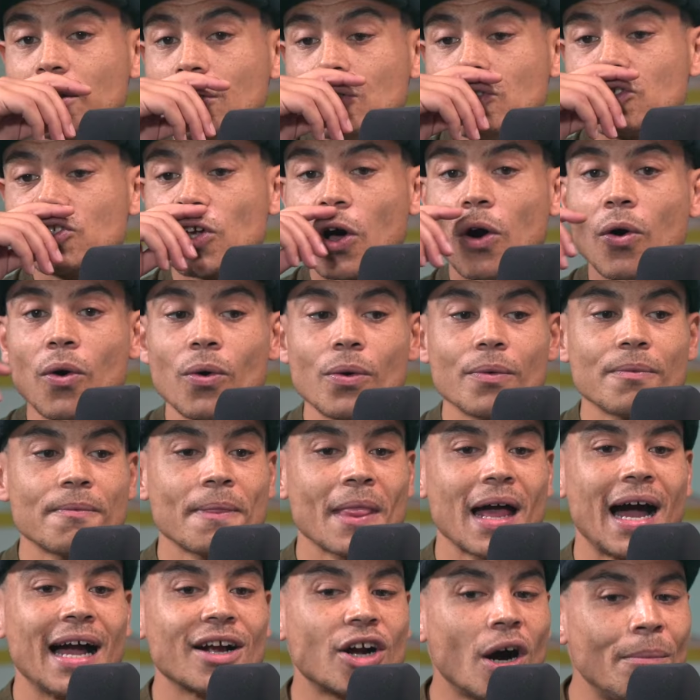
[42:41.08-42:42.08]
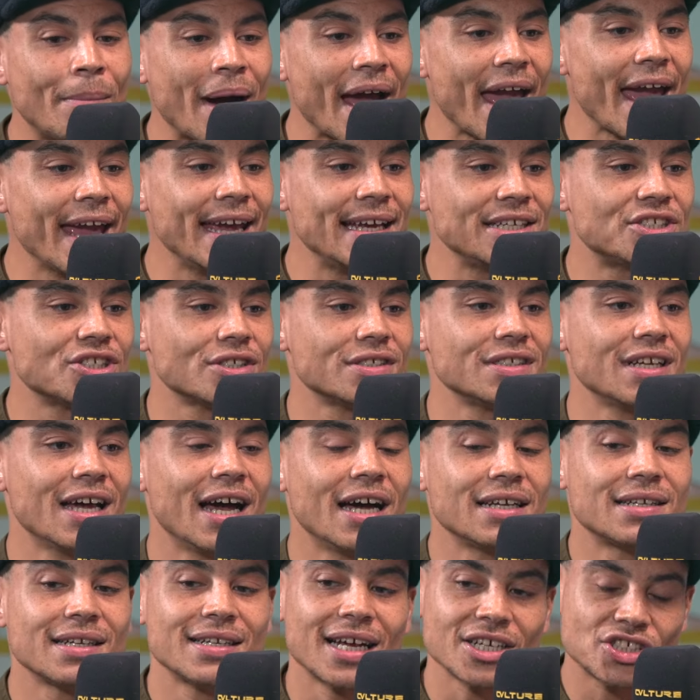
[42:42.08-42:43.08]
so I got my agent,
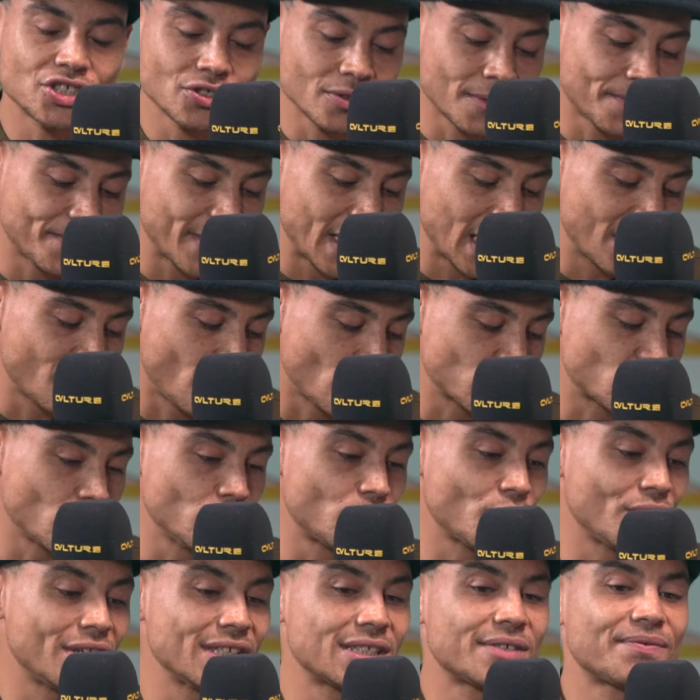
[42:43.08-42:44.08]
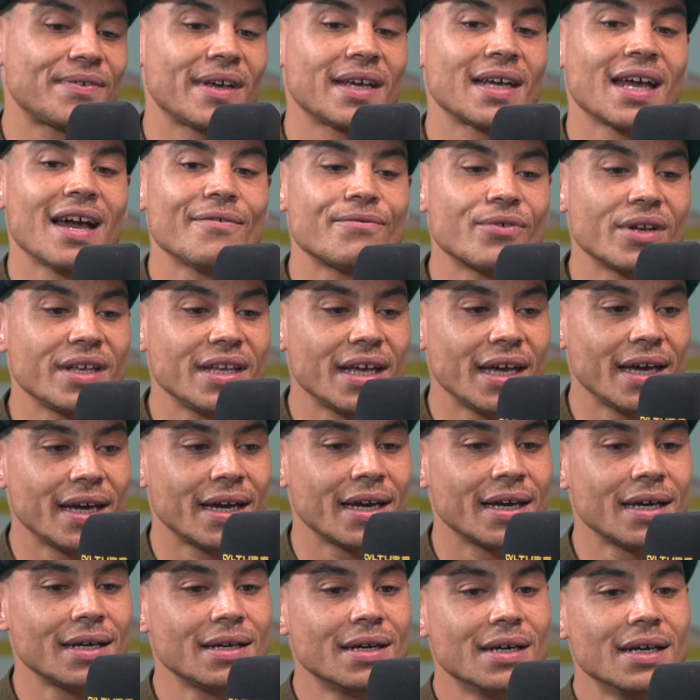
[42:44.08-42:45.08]
the National Theatre also do this thing. Every
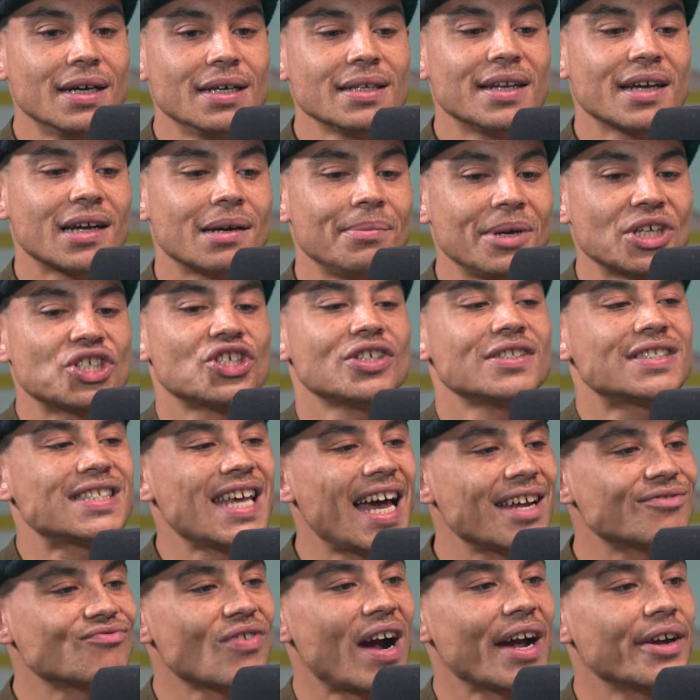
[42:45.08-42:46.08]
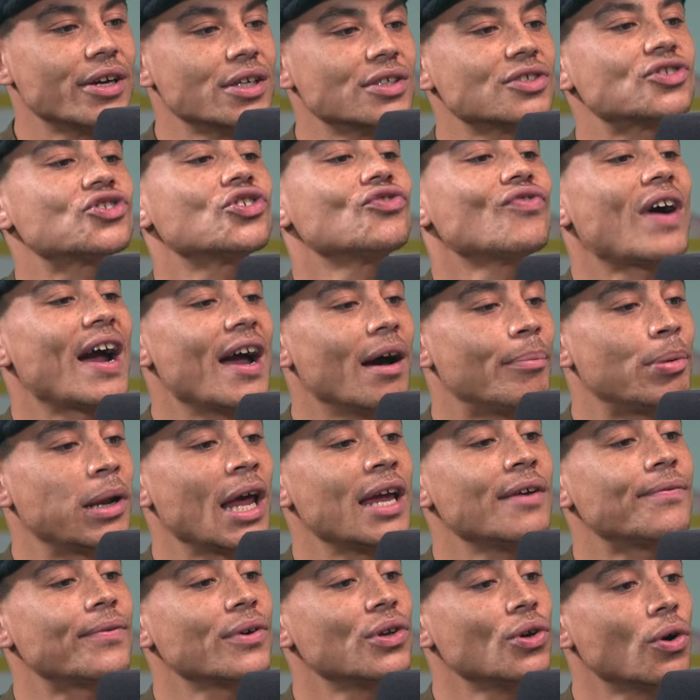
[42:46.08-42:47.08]
year, they commission 10 writers to write a
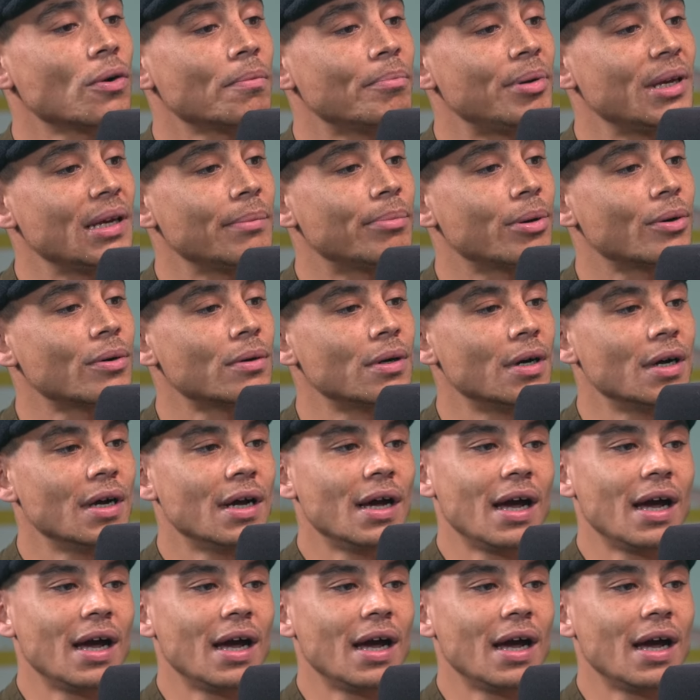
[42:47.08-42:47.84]
play for young people.